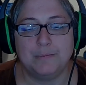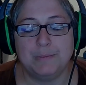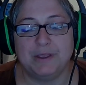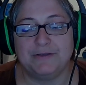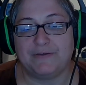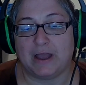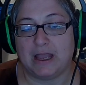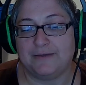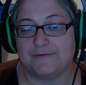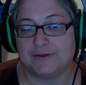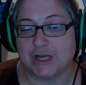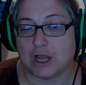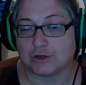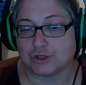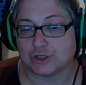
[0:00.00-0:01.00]
If I have a
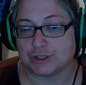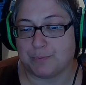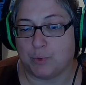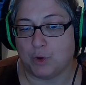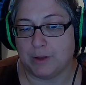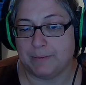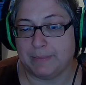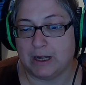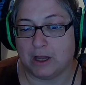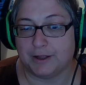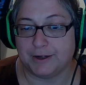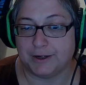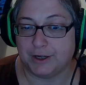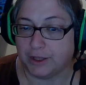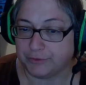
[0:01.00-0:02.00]
doctor's appointment
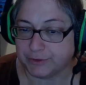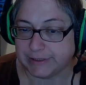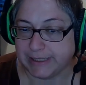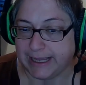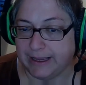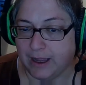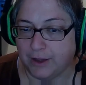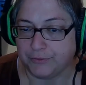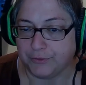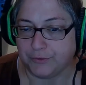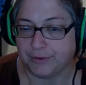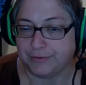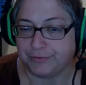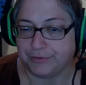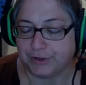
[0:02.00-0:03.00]
on another day other
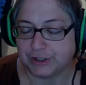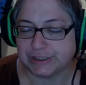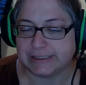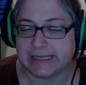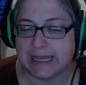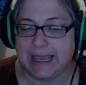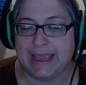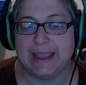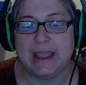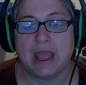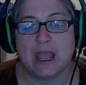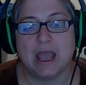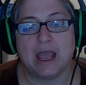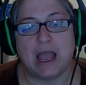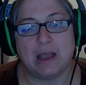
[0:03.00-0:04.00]
than Thursday,
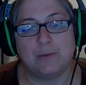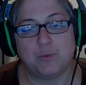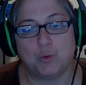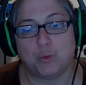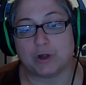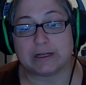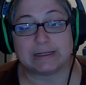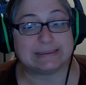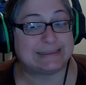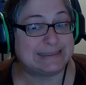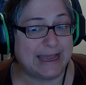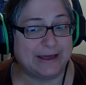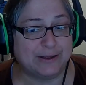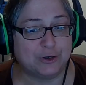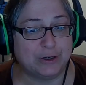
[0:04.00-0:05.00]
I will work a
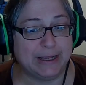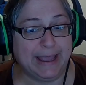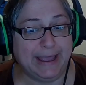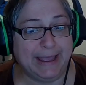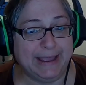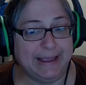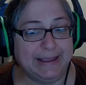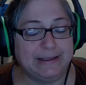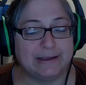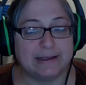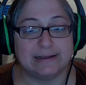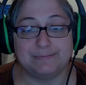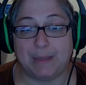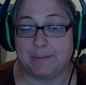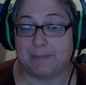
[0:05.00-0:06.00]
Saturday
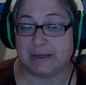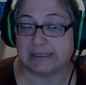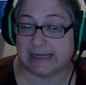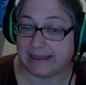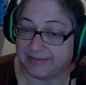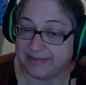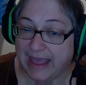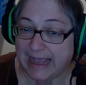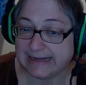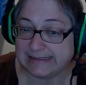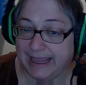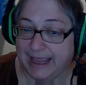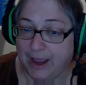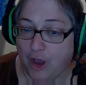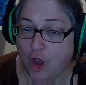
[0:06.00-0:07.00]
and maybe take that
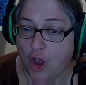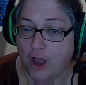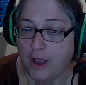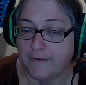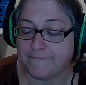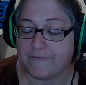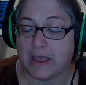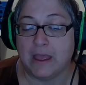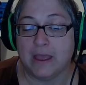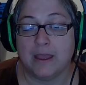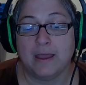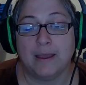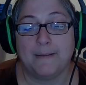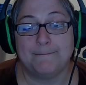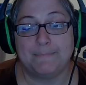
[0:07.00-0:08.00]
day off.
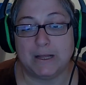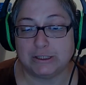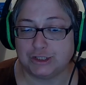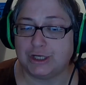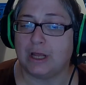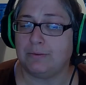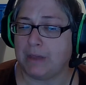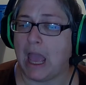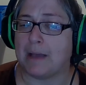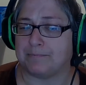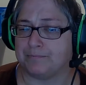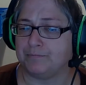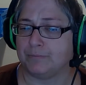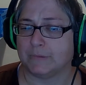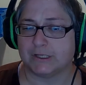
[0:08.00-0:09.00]
But, yeah.
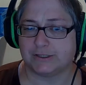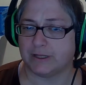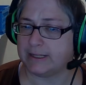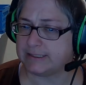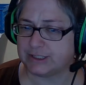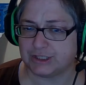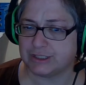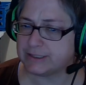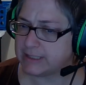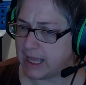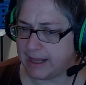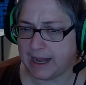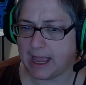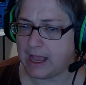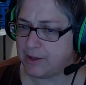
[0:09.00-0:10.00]
So that's just
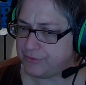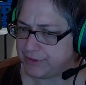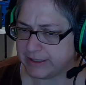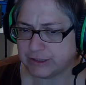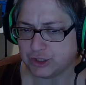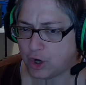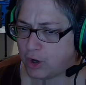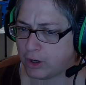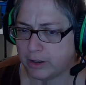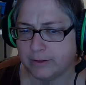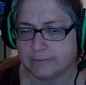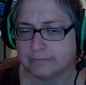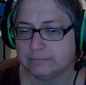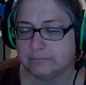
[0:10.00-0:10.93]
kind of how things are.